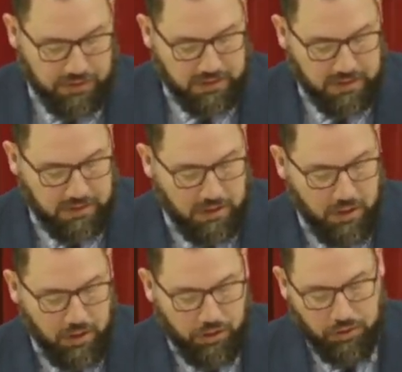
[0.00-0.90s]
He says,
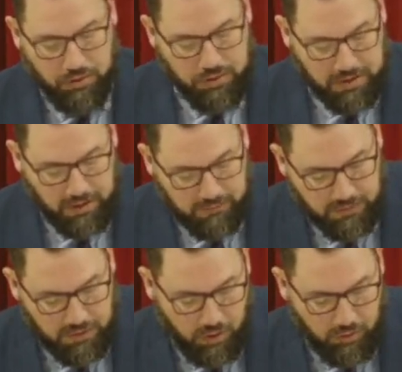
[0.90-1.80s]
You
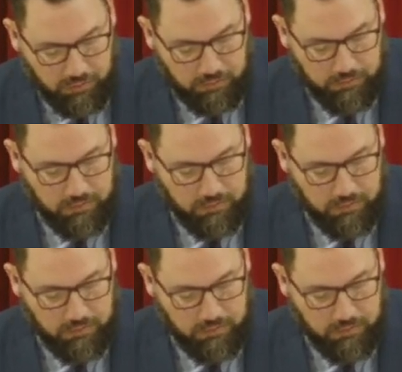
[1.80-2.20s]
yourselves know